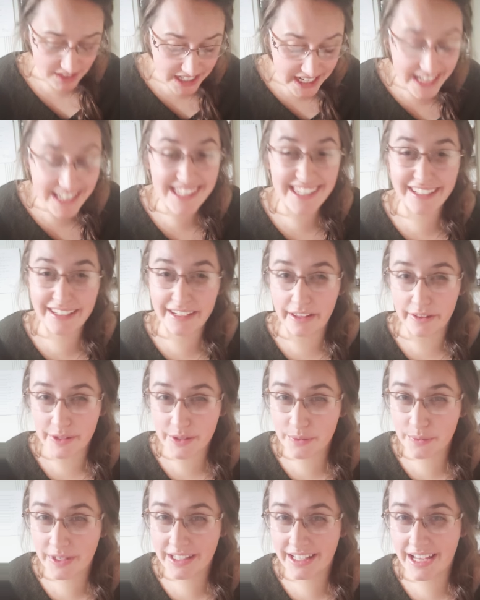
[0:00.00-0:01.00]
It's
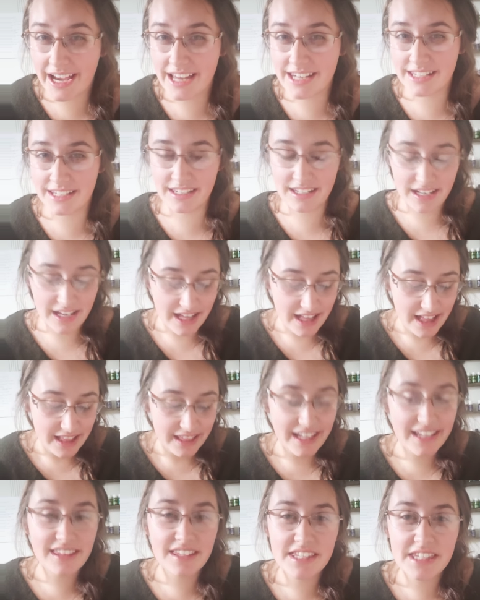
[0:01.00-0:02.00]
another one that I didn't
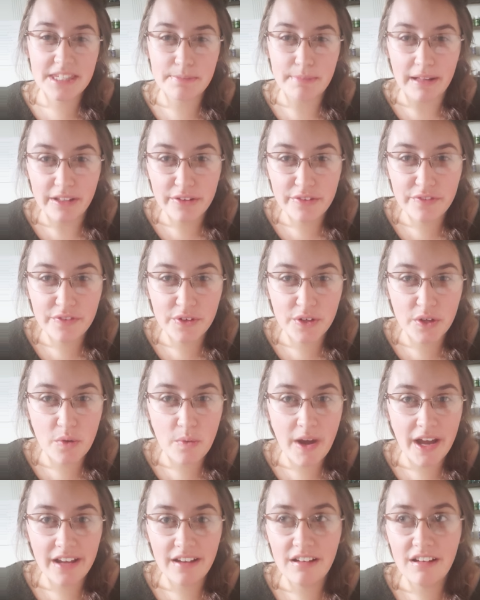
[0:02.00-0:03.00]
like the smell of for a
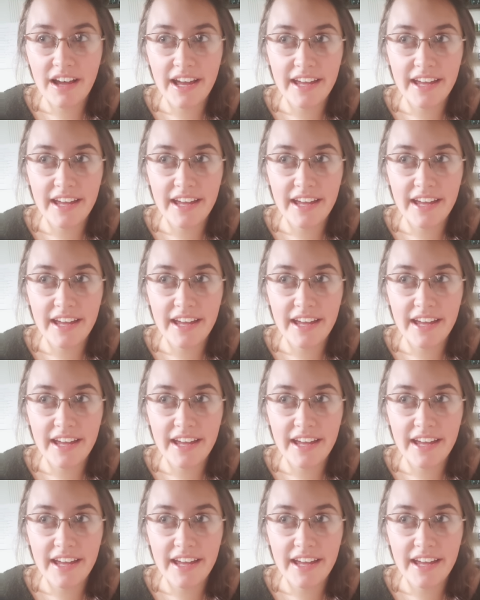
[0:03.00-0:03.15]
while,